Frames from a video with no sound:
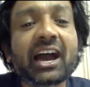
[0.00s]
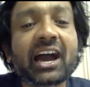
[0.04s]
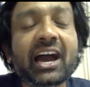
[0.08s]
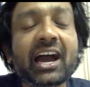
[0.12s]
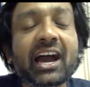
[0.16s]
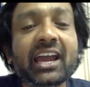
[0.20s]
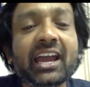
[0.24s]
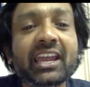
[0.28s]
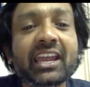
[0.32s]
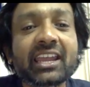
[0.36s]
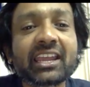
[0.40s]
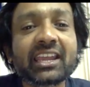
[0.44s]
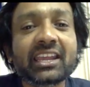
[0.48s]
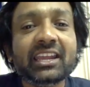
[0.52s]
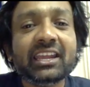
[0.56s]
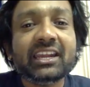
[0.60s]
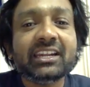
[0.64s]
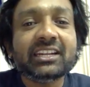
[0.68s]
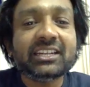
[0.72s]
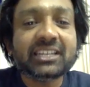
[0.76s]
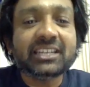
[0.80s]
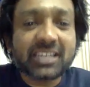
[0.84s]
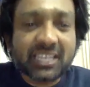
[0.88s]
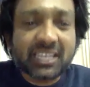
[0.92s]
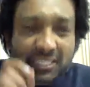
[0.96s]
I
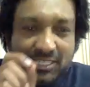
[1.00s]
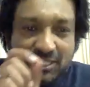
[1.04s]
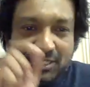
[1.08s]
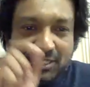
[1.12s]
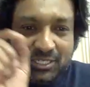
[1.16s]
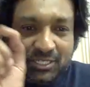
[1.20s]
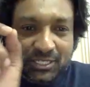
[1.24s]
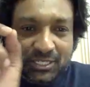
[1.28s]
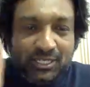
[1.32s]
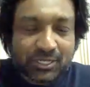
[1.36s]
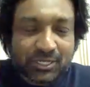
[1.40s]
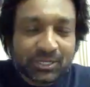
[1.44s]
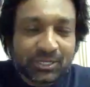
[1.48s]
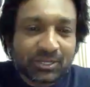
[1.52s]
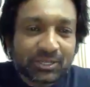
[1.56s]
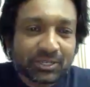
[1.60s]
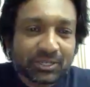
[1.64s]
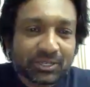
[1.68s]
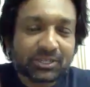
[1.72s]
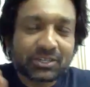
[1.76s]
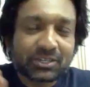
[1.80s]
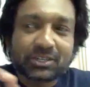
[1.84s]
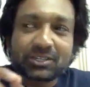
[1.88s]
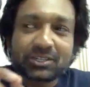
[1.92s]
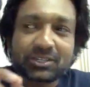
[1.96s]
touched
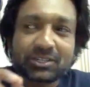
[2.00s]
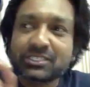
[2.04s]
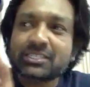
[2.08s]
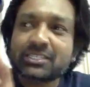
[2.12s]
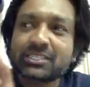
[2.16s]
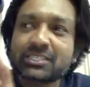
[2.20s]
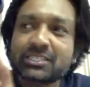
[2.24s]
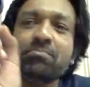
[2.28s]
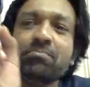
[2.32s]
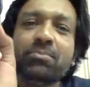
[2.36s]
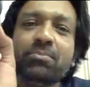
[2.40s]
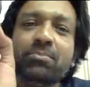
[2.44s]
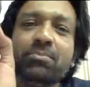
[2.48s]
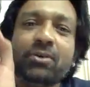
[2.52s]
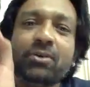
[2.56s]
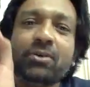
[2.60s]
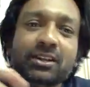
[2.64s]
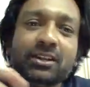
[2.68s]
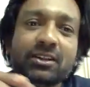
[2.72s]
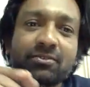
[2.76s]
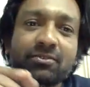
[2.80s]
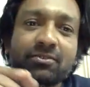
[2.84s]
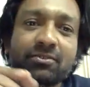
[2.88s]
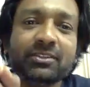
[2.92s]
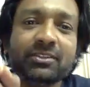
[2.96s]
some
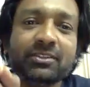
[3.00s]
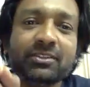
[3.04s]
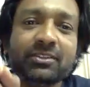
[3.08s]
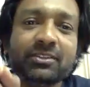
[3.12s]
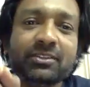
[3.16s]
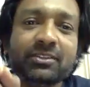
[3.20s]
part of